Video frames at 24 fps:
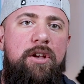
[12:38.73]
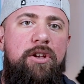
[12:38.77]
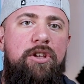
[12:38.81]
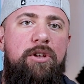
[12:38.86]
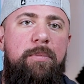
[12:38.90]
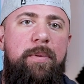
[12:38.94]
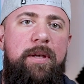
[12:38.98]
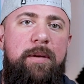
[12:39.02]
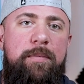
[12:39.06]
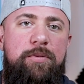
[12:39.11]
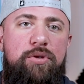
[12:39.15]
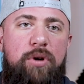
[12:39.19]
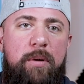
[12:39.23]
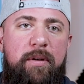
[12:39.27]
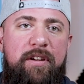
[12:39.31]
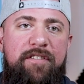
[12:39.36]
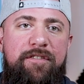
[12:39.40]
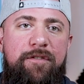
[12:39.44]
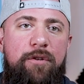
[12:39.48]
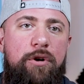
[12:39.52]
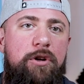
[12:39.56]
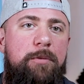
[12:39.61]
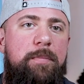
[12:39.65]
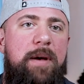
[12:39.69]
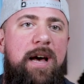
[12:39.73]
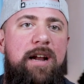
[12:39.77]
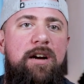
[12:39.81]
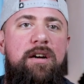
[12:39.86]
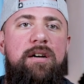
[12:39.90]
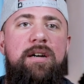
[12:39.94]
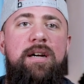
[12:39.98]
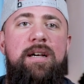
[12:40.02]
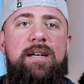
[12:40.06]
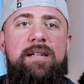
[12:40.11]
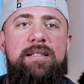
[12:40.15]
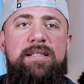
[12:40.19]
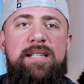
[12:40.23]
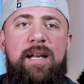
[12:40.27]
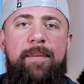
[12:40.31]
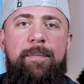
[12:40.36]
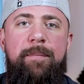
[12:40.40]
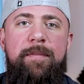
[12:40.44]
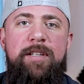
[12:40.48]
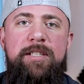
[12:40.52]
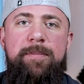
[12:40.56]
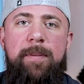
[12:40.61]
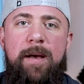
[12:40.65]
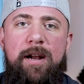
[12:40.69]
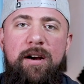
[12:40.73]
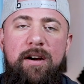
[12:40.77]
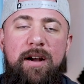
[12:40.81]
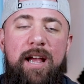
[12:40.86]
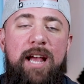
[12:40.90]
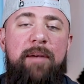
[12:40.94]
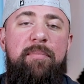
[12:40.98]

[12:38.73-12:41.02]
You'll be absorbing food better, supplements better,